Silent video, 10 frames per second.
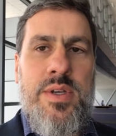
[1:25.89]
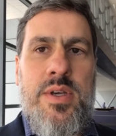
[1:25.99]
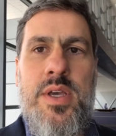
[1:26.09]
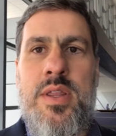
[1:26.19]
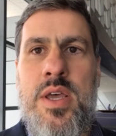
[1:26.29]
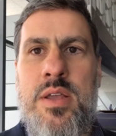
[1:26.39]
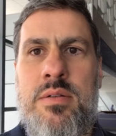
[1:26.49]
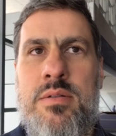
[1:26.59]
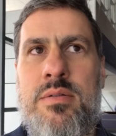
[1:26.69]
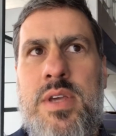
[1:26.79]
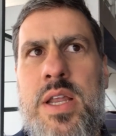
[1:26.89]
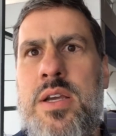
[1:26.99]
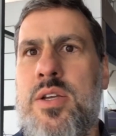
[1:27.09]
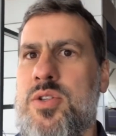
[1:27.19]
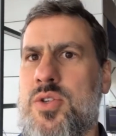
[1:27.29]
can then kind
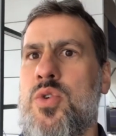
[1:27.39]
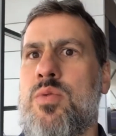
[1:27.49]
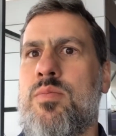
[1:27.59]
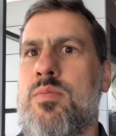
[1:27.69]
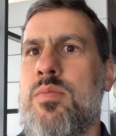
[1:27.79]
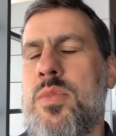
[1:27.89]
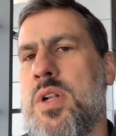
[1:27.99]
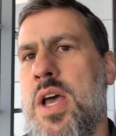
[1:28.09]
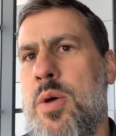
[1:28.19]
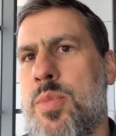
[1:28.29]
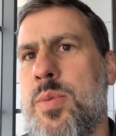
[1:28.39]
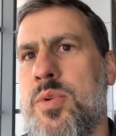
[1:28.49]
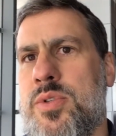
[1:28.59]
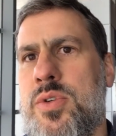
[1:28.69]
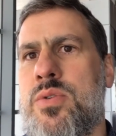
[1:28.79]
of consume, that allow
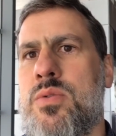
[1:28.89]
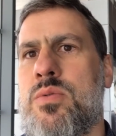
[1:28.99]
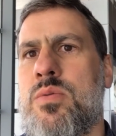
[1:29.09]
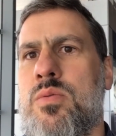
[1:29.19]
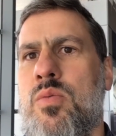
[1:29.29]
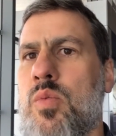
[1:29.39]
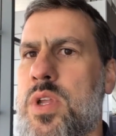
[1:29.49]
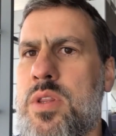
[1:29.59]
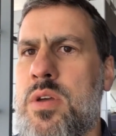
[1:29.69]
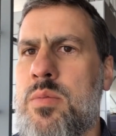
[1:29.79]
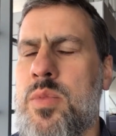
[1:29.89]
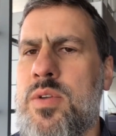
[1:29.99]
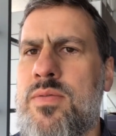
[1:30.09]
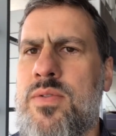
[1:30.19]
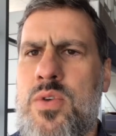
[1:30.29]
people to read them
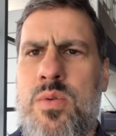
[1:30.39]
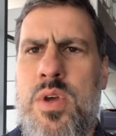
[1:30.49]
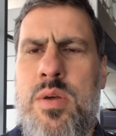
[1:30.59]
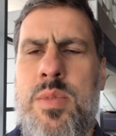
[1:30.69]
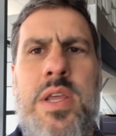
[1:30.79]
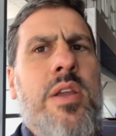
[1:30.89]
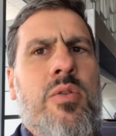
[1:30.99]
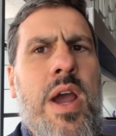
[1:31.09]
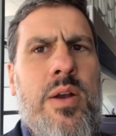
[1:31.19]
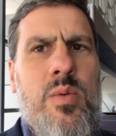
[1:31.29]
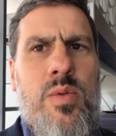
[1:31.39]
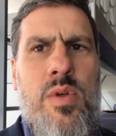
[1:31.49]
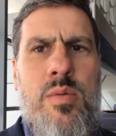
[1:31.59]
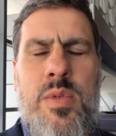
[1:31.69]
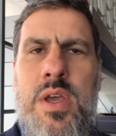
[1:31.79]
and view them and interact with
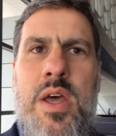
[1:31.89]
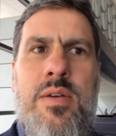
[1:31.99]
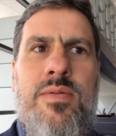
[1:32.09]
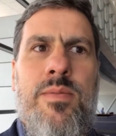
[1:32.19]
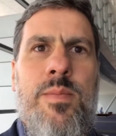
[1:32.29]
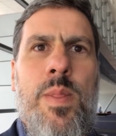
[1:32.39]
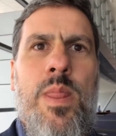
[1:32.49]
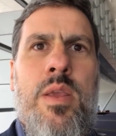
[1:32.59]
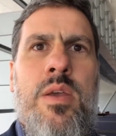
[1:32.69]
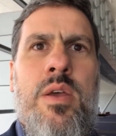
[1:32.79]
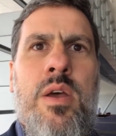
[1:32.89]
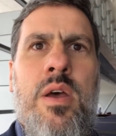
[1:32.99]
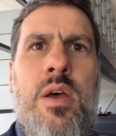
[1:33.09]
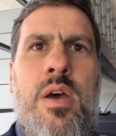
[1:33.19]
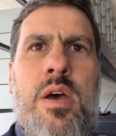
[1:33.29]
them and kind
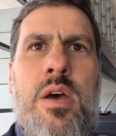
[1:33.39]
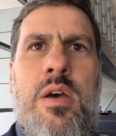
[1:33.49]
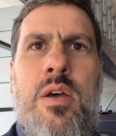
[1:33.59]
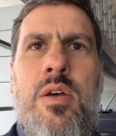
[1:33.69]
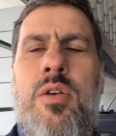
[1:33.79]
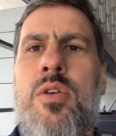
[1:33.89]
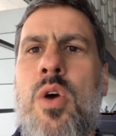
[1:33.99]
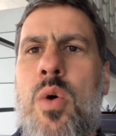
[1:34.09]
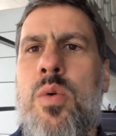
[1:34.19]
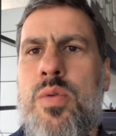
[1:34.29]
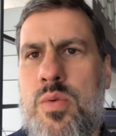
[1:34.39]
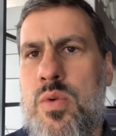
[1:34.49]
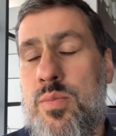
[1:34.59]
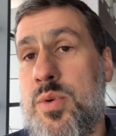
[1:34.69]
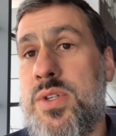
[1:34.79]
of go
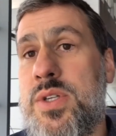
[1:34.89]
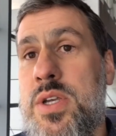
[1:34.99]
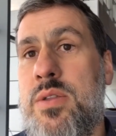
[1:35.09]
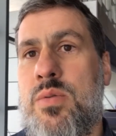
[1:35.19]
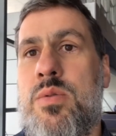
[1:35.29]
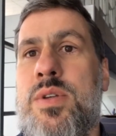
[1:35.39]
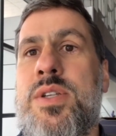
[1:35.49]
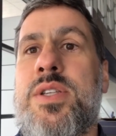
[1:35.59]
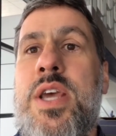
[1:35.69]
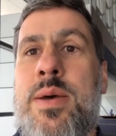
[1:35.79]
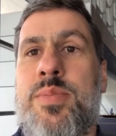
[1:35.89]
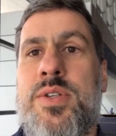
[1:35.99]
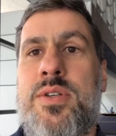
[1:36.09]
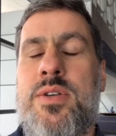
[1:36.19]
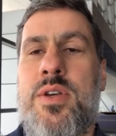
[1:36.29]
through or proceed through the
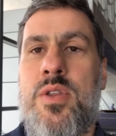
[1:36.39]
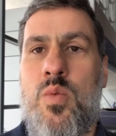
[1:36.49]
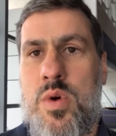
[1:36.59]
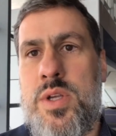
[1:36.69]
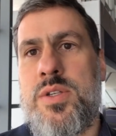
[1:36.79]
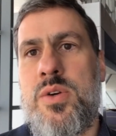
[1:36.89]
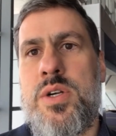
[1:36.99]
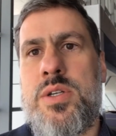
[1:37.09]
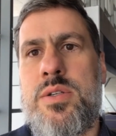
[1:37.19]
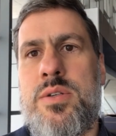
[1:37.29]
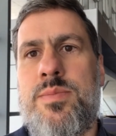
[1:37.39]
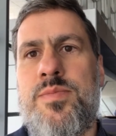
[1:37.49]
steps in the work instructions.